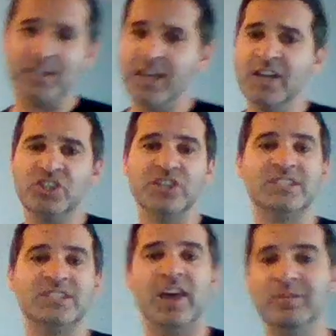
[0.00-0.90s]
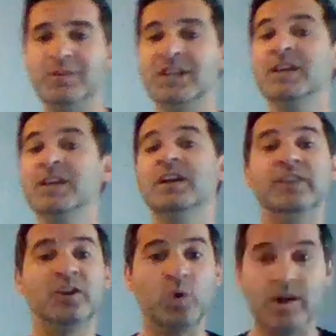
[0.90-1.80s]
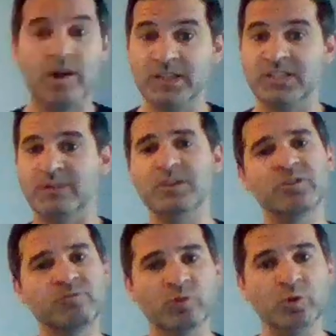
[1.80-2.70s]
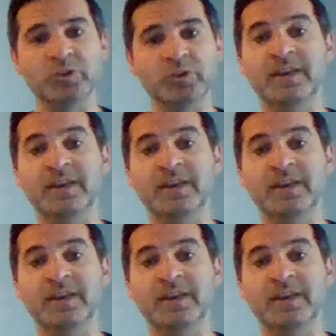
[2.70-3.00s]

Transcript: just telling me the equipment, some of the rules,